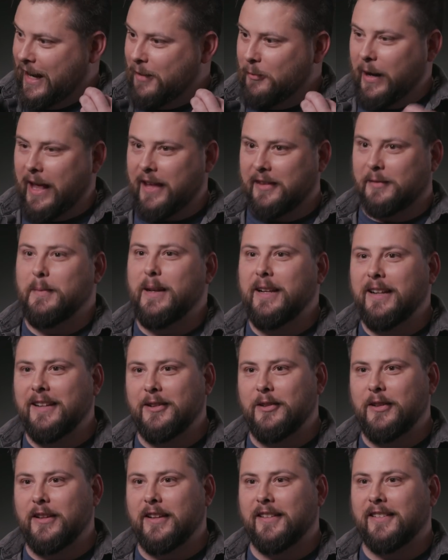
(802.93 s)
anyone ask me to
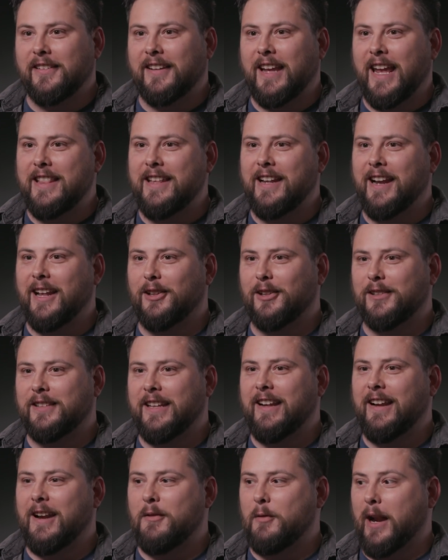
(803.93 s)
do this? And then I looked
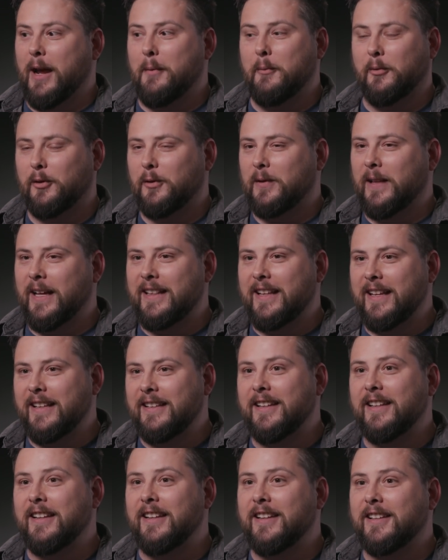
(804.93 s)
at it and I went, I'm so glad they
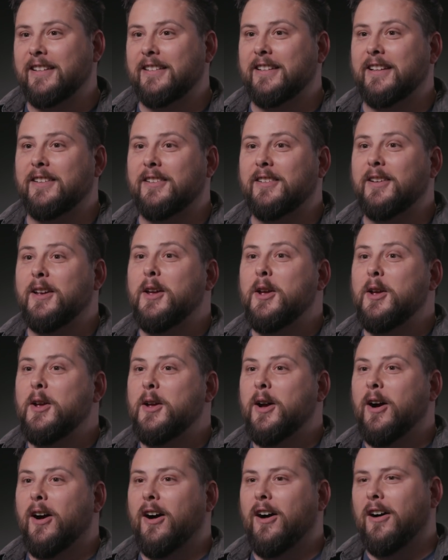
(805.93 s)
didn't because it's
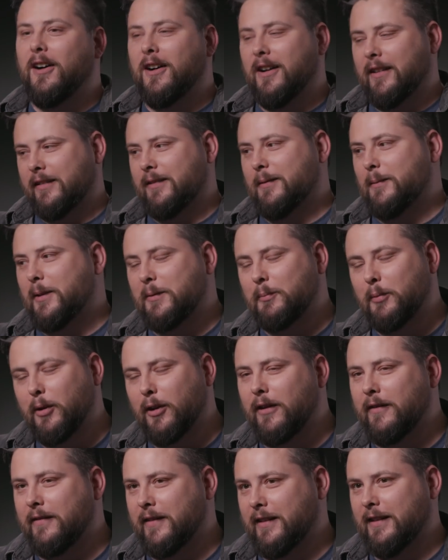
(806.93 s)
awesome. It's
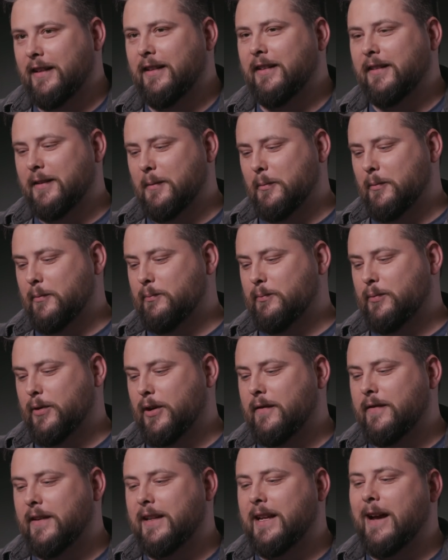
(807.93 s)
perfect. It is the
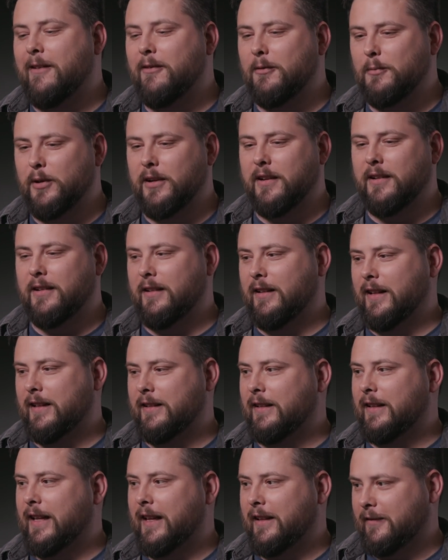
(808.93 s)
perfect comic book in
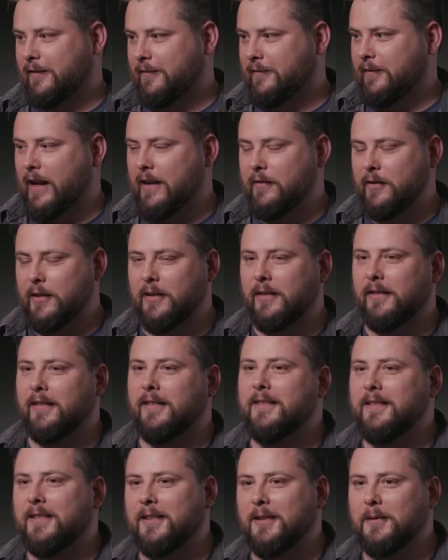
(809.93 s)
like the last five
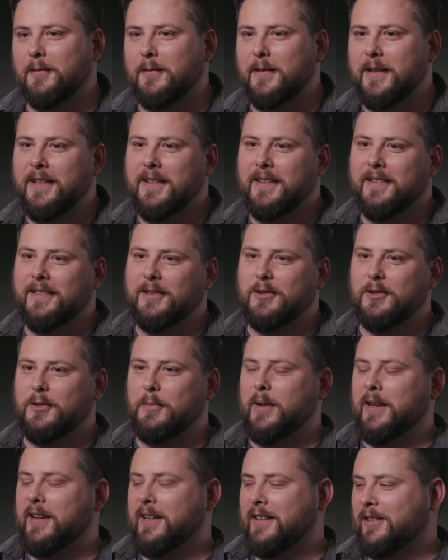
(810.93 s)
years. So those are
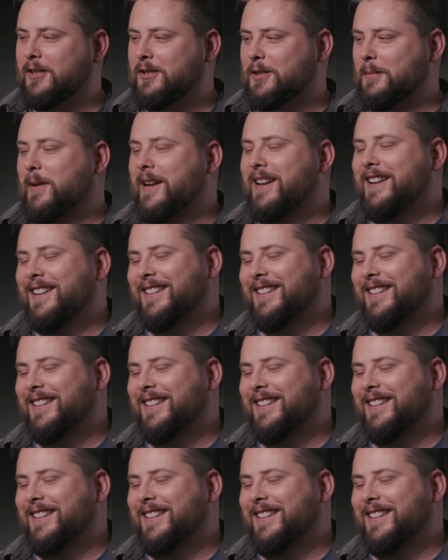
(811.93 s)
my those are my